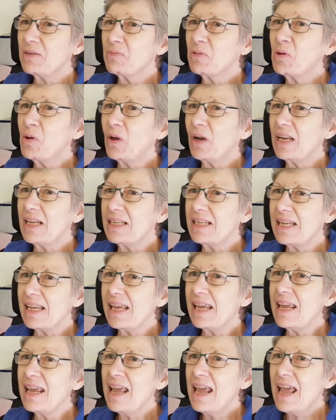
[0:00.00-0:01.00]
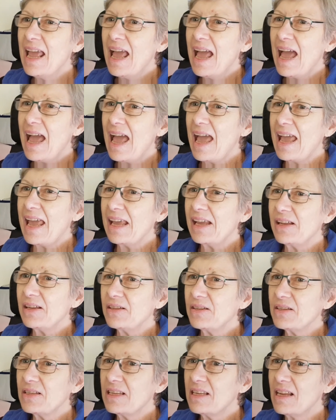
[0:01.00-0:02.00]
quality,
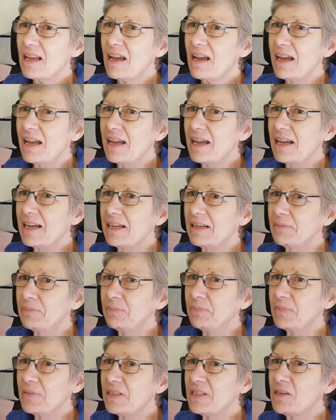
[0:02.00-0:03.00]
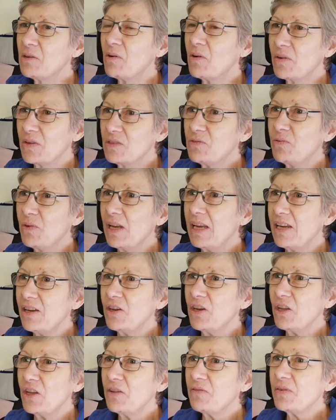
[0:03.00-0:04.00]
and so I was really
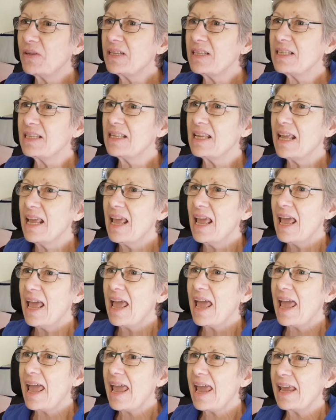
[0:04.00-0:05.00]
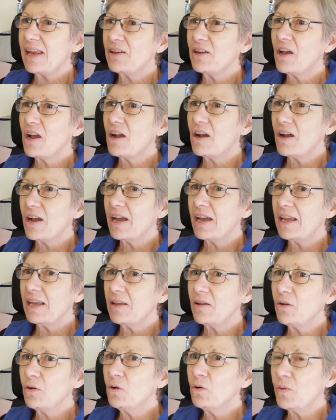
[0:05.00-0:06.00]
nervous. And
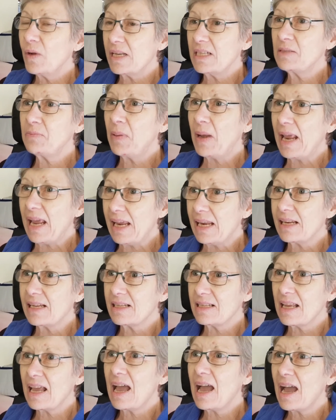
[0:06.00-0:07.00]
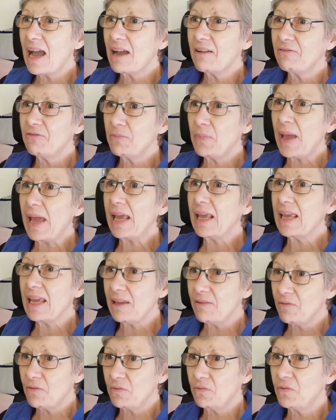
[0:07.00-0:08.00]
I always played as a halfback,
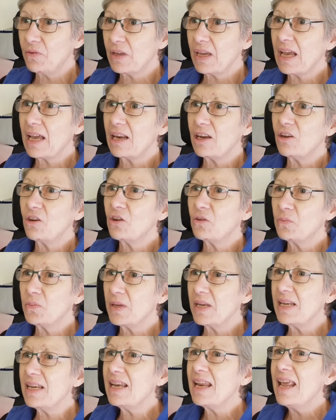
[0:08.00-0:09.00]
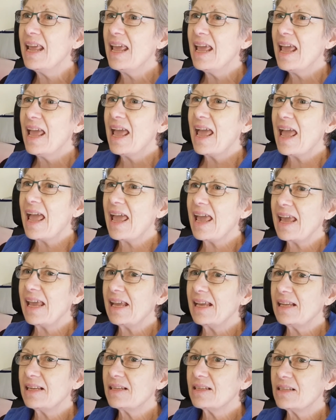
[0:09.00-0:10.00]
even for Carnoppin,
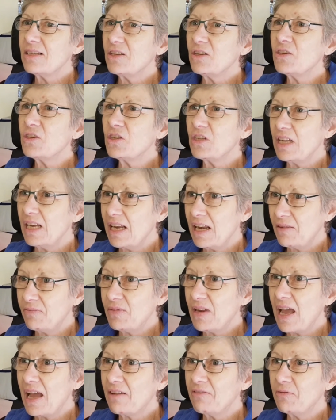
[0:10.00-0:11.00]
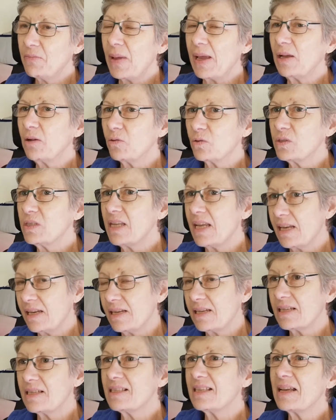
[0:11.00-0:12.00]
and usually left halfback or
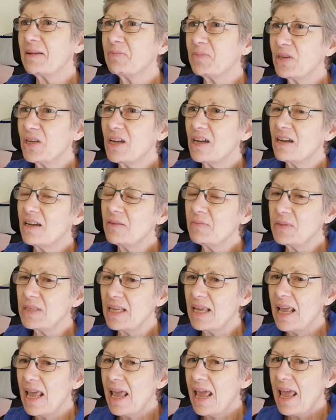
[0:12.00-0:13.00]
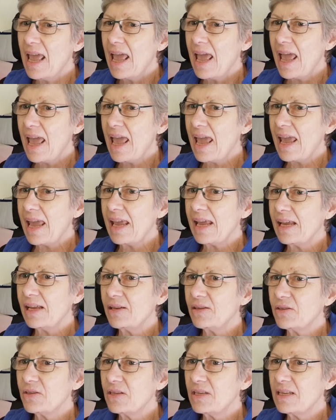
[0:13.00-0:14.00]
centre sometimes.
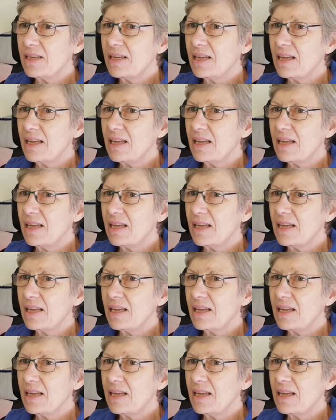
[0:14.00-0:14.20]
And